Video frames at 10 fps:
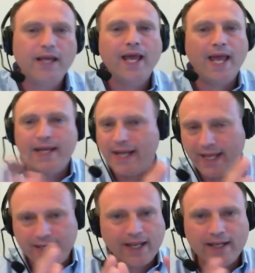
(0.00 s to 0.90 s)
And
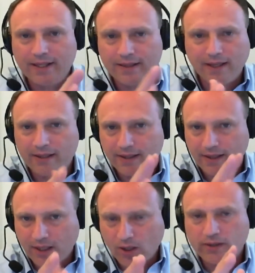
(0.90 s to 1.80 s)
in
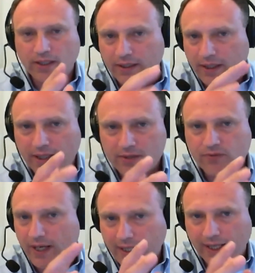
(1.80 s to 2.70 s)
the continent, in
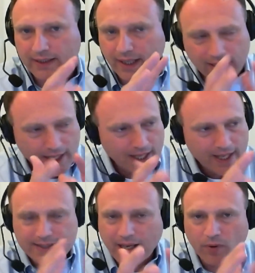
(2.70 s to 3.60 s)
Israel and Canada,
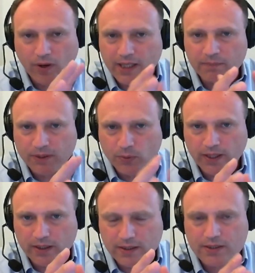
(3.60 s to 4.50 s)
it's somewhere in
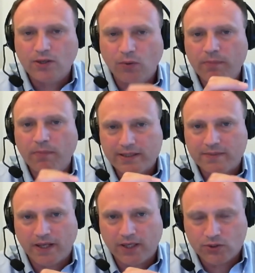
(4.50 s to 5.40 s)
between. So we must
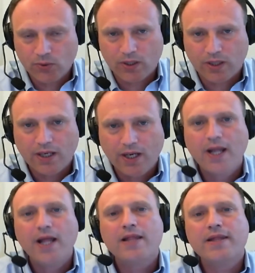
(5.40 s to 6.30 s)
make sure
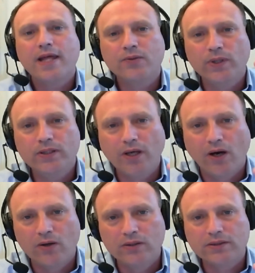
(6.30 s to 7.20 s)
that we
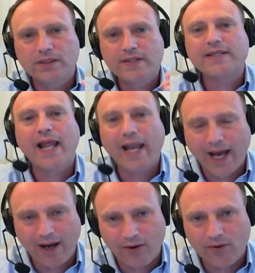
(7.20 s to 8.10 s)
don't sell
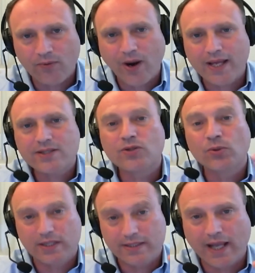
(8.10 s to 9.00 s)
our rights to
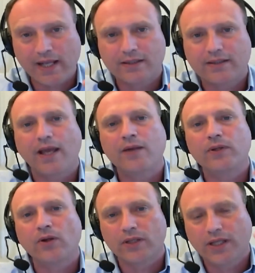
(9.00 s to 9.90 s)
dissent, and we
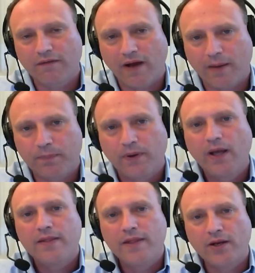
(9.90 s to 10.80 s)
don't give up
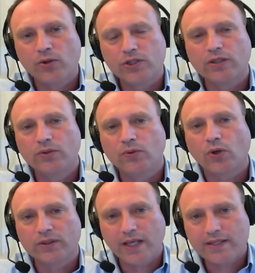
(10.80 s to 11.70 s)
the notion to
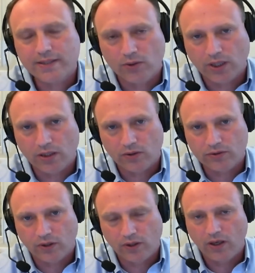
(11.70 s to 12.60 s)
contest social
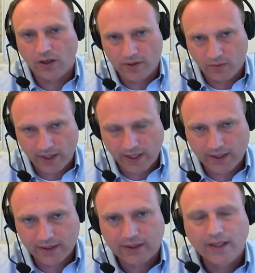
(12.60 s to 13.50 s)
control on the one hand.